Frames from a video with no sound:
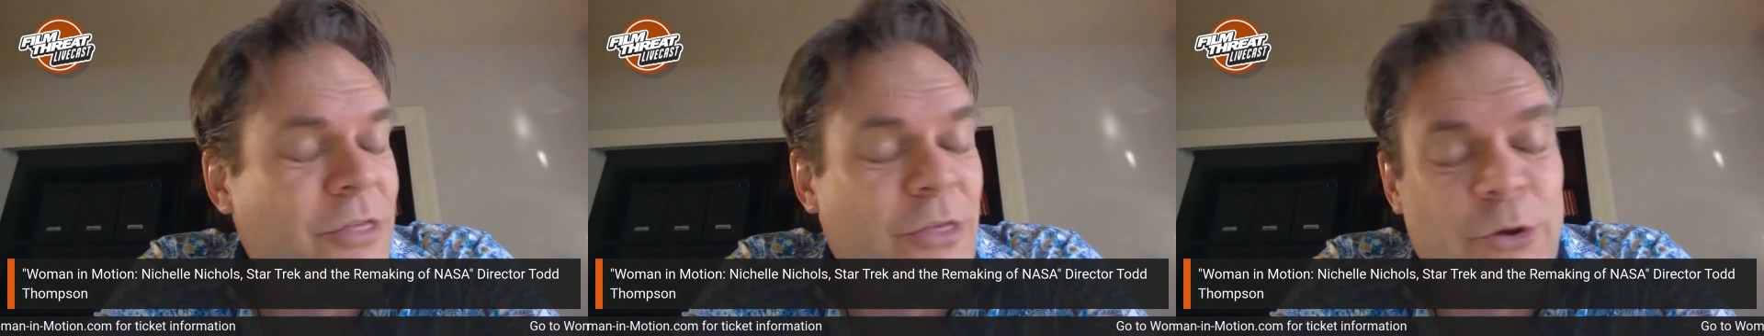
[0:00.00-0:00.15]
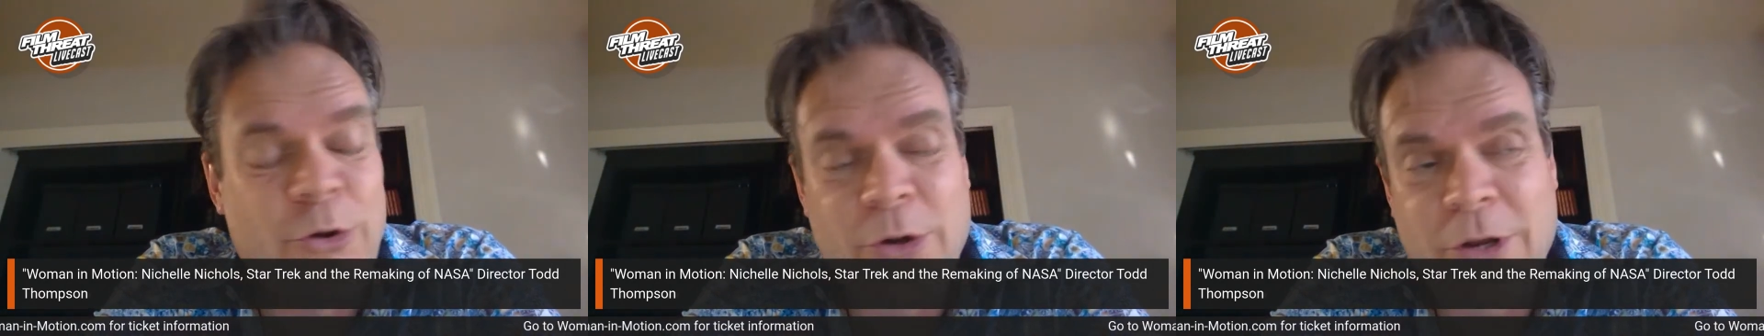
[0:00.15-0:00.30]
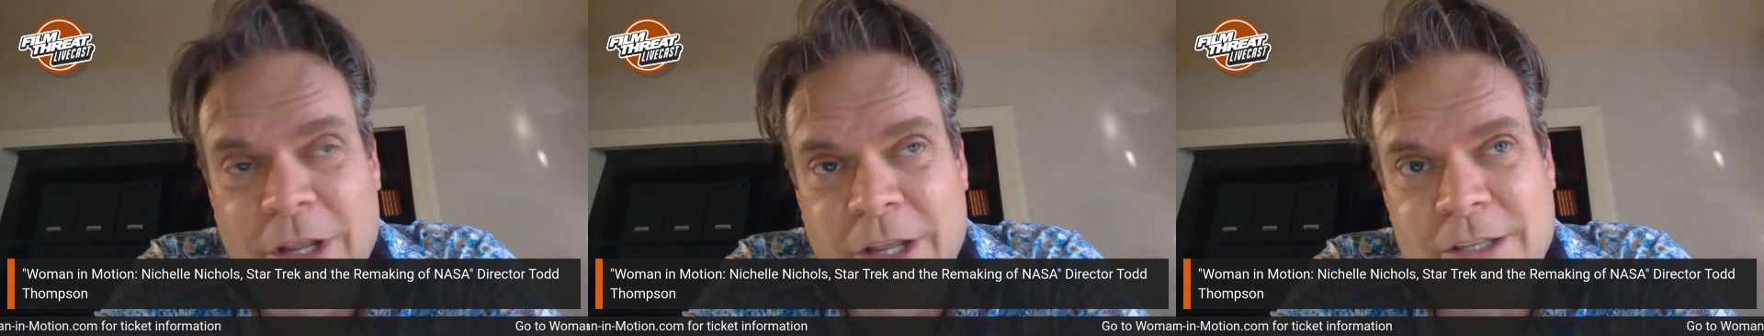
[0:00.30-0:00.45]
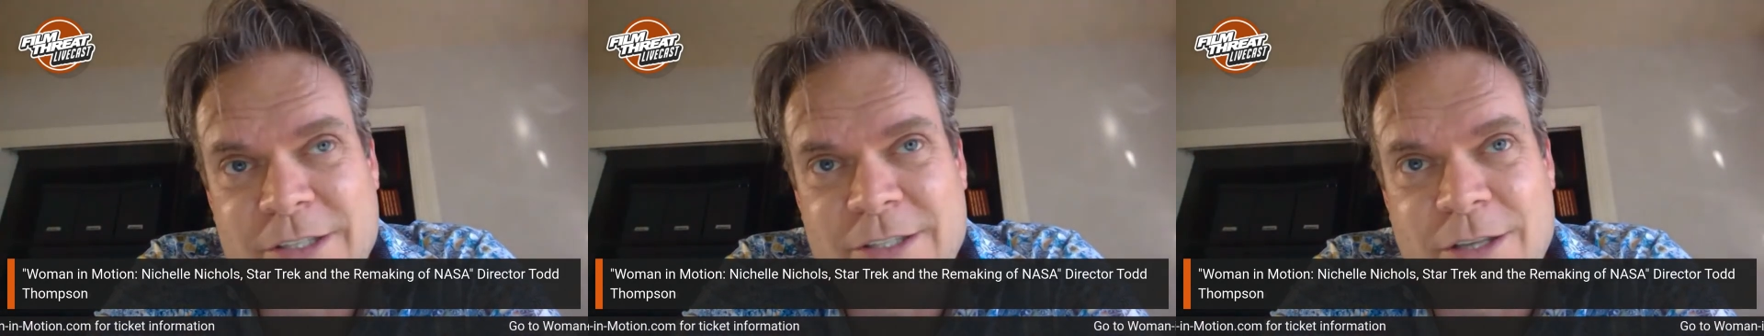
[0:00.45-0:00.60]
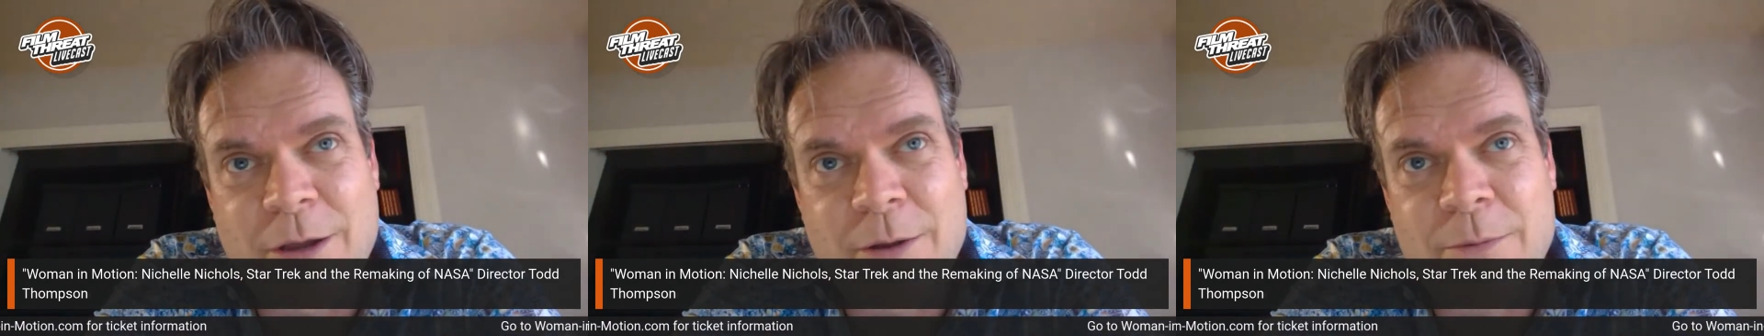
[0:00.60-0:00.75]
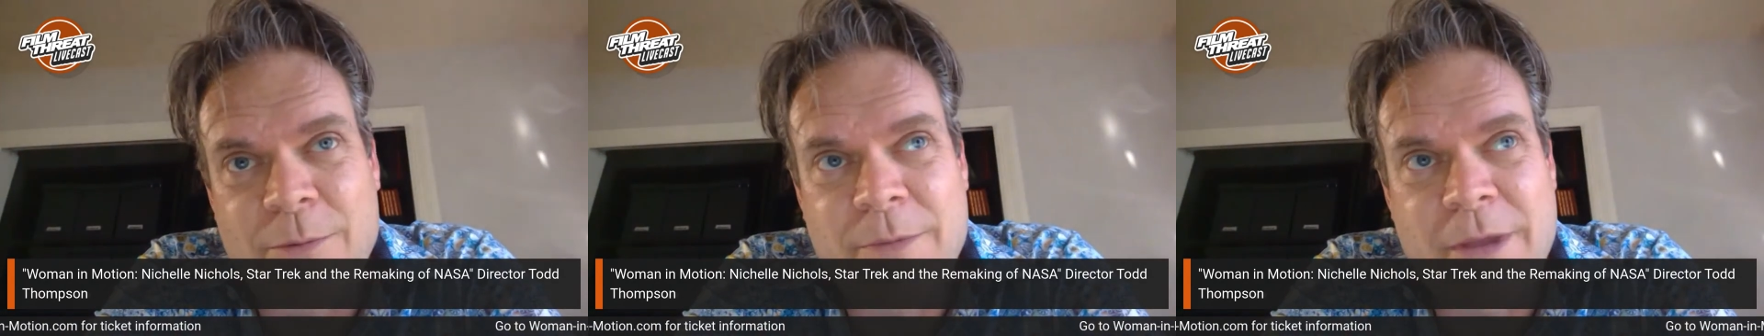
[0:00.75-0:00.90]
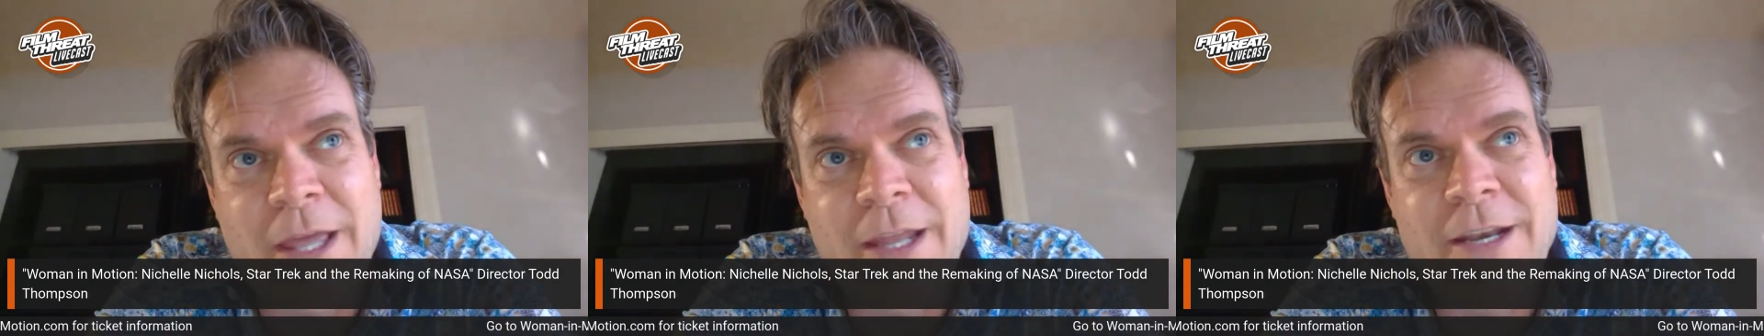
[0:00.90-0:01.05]
thirty
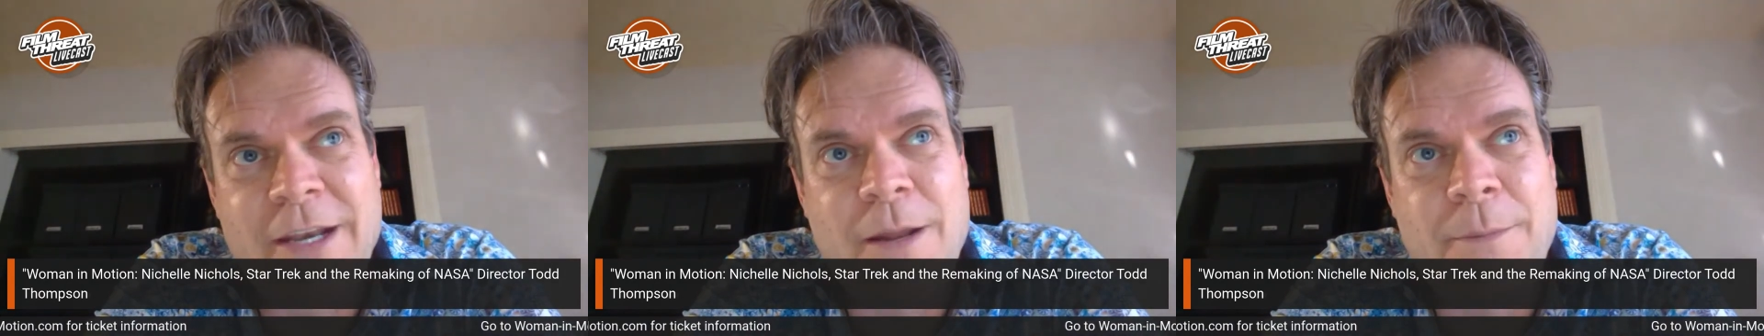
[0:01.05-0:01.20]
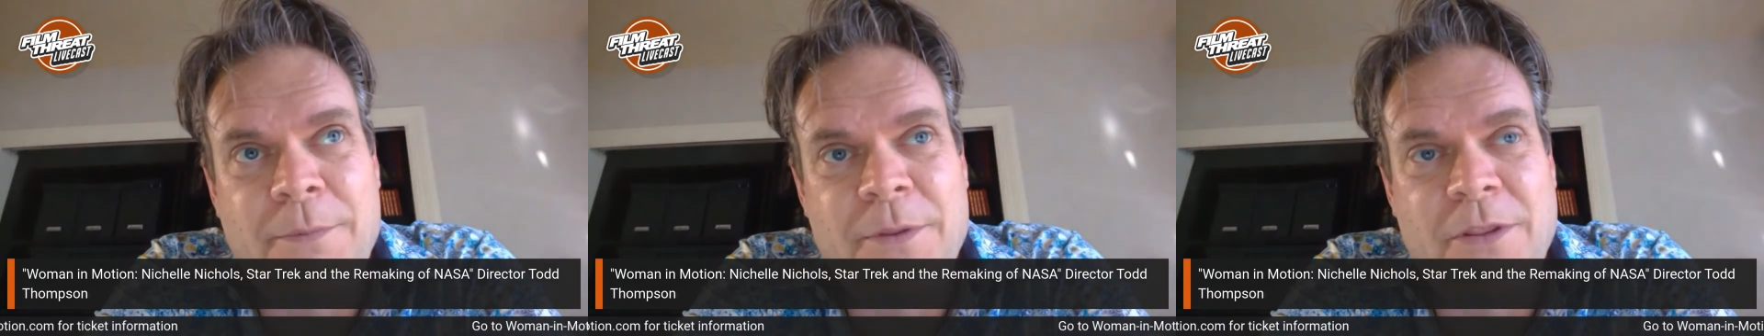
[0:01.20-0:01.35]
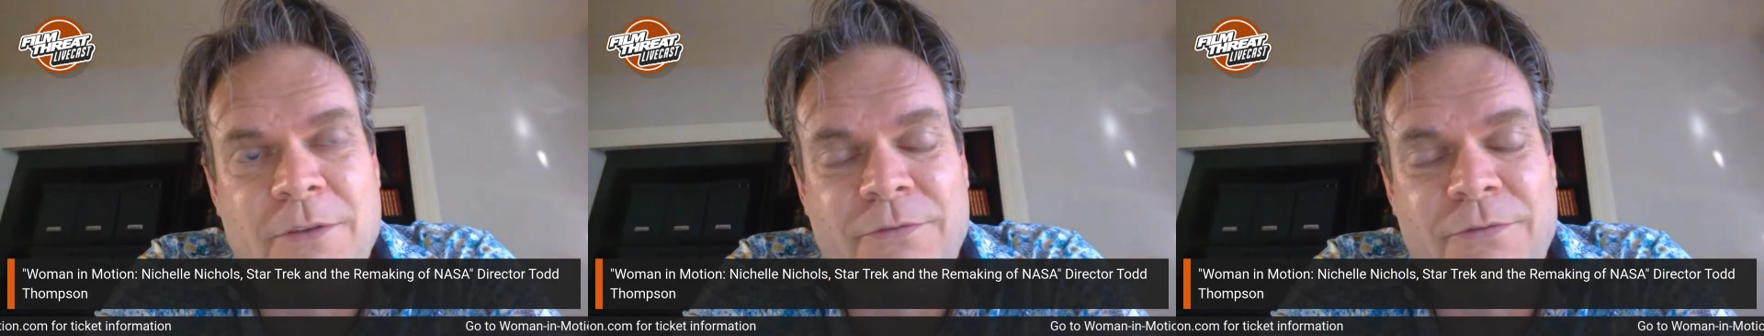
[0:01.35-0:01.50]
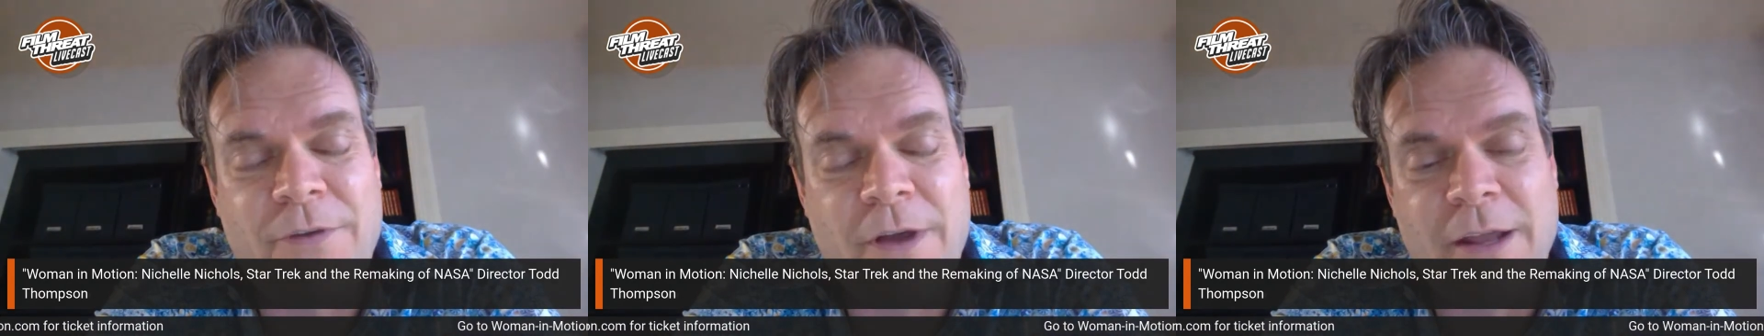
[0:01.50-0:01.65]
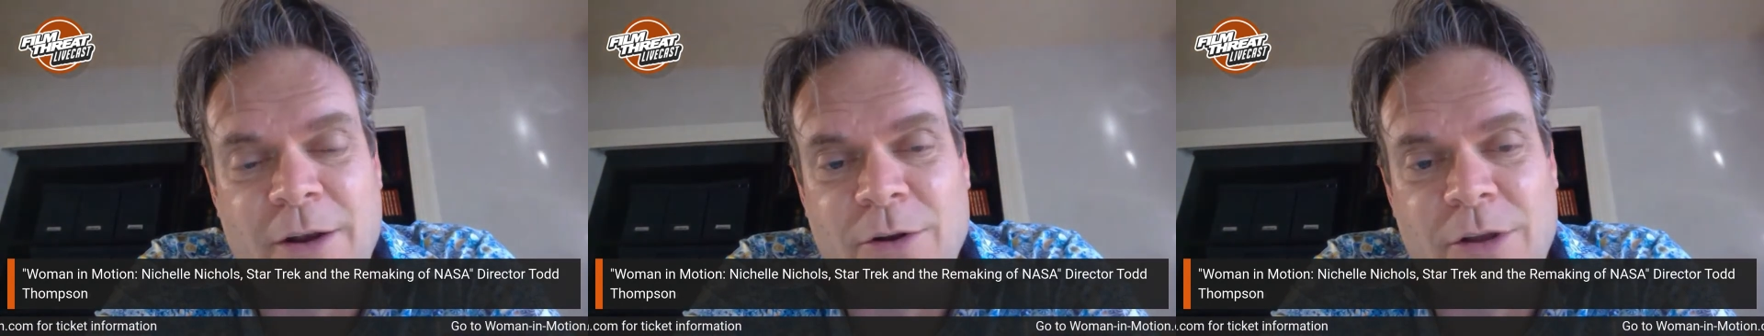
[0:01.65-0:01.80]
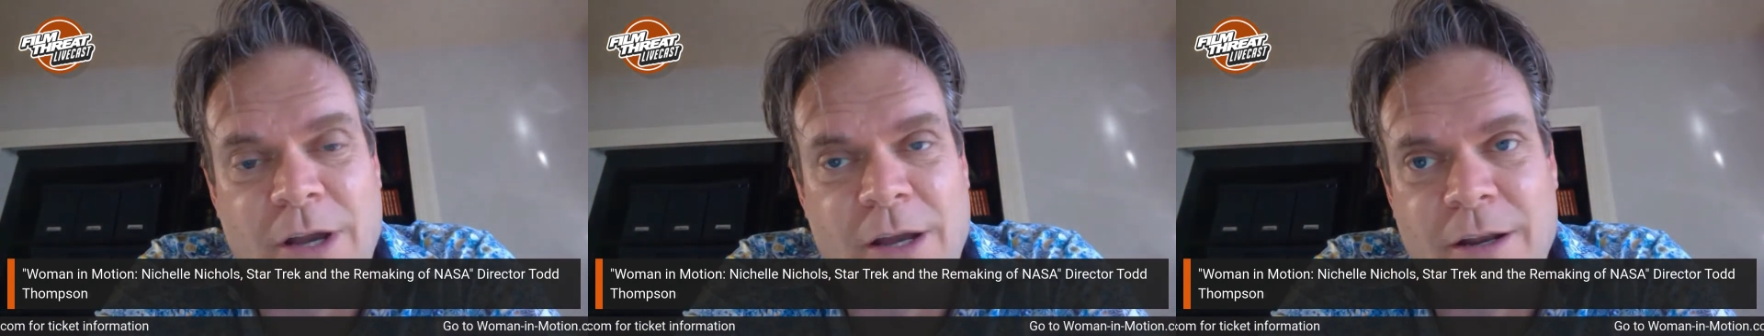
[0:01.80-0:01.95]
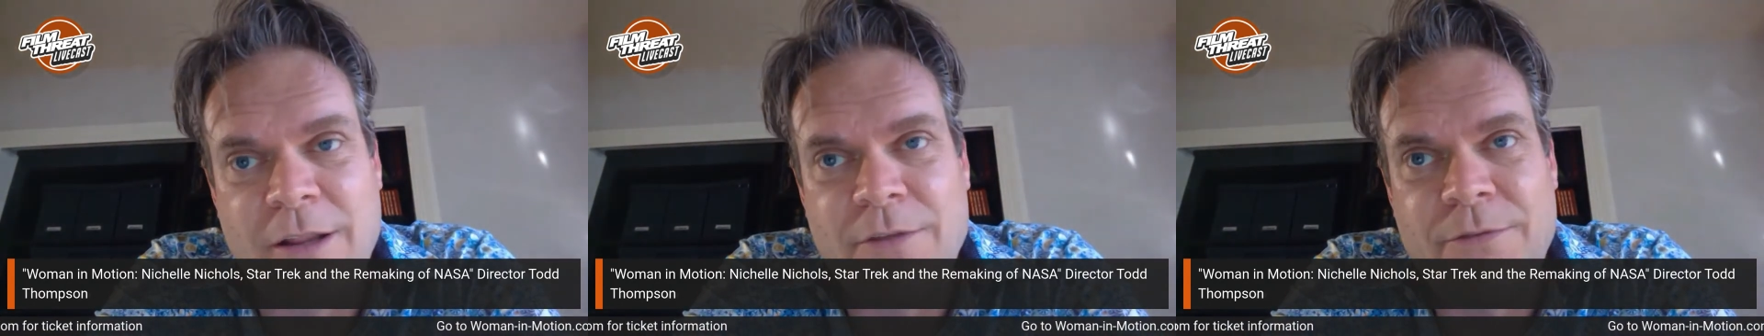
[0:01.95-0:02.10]
some ended up in the final
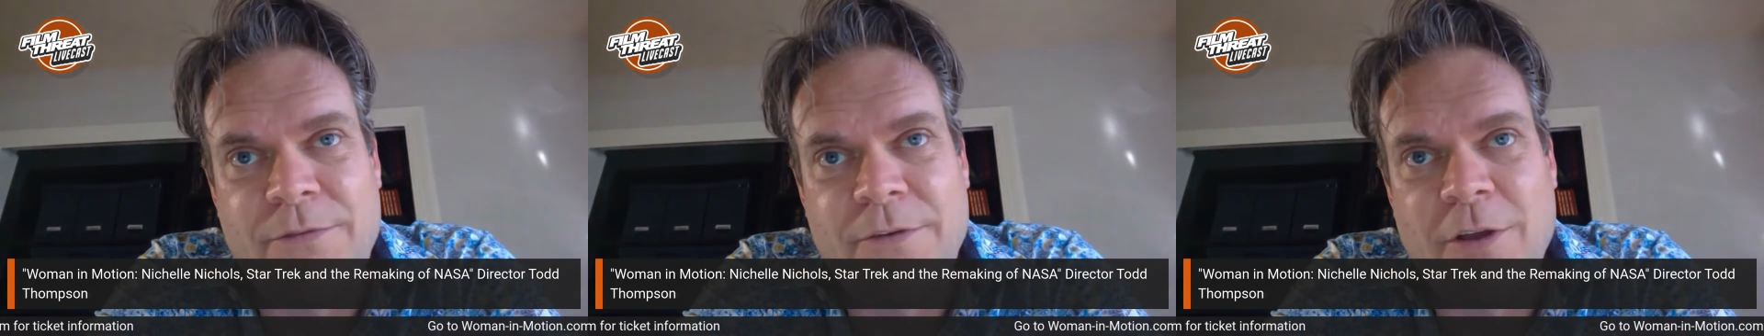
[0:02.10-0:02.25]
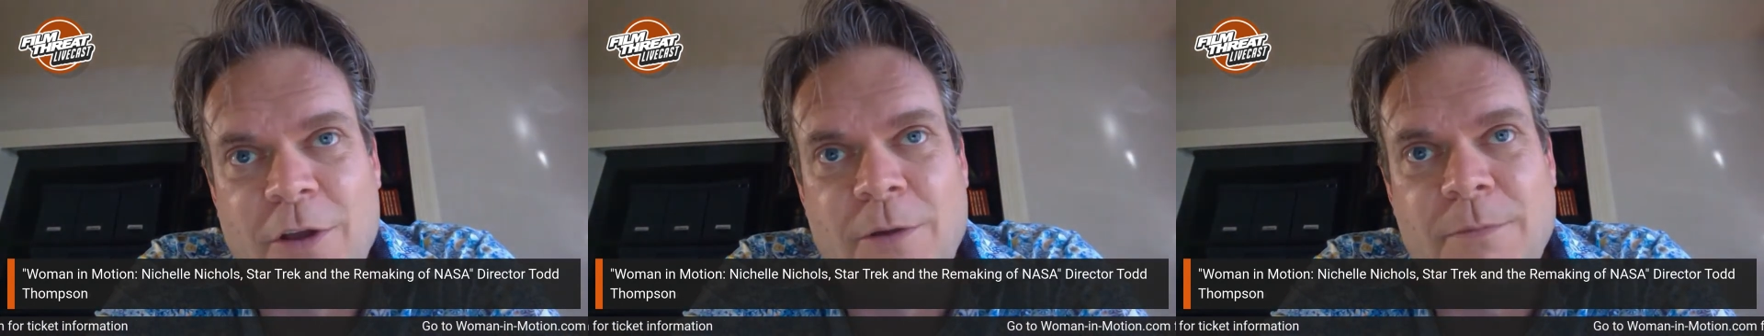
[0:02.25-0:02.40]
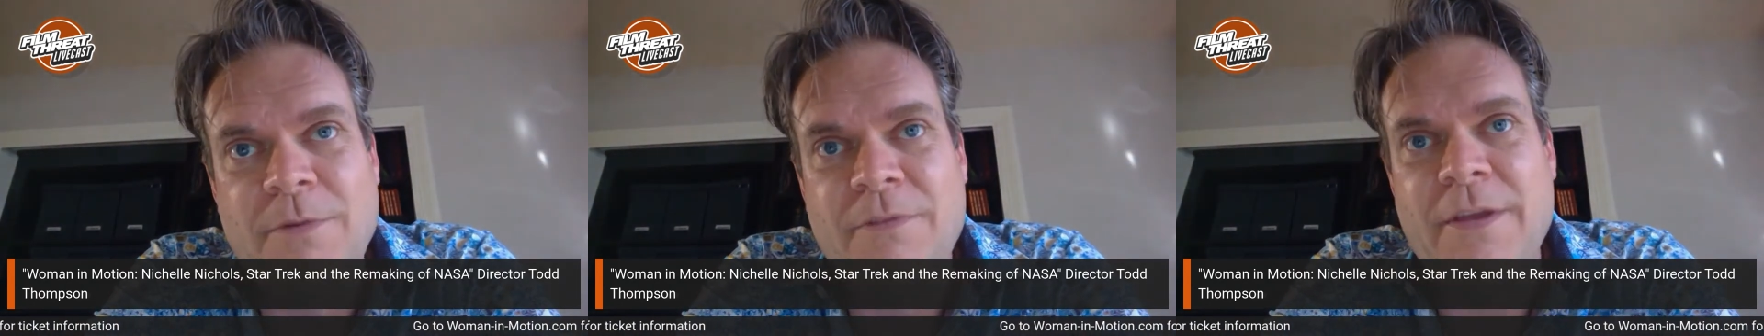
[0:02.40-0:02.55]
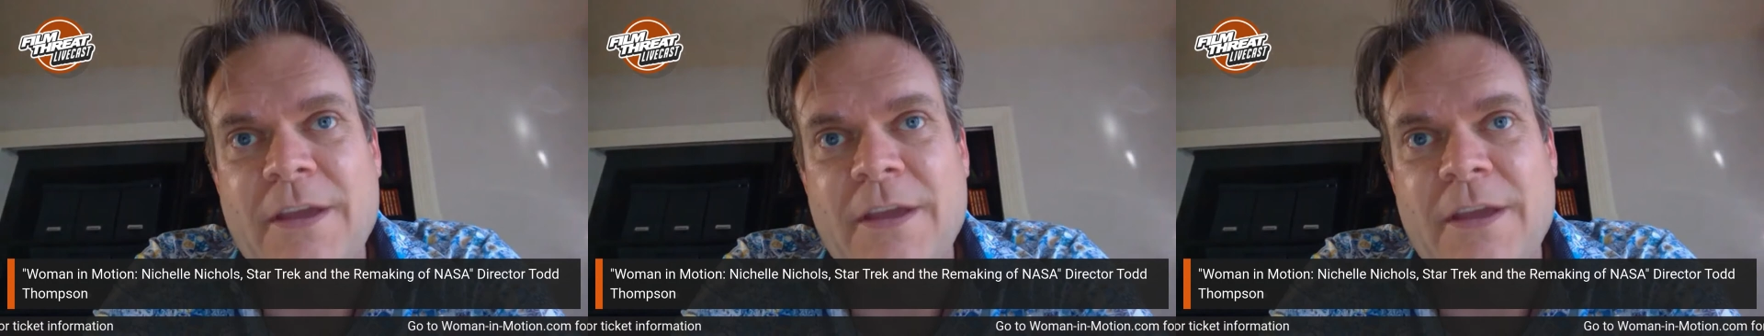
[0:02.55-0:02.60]
cut of the film,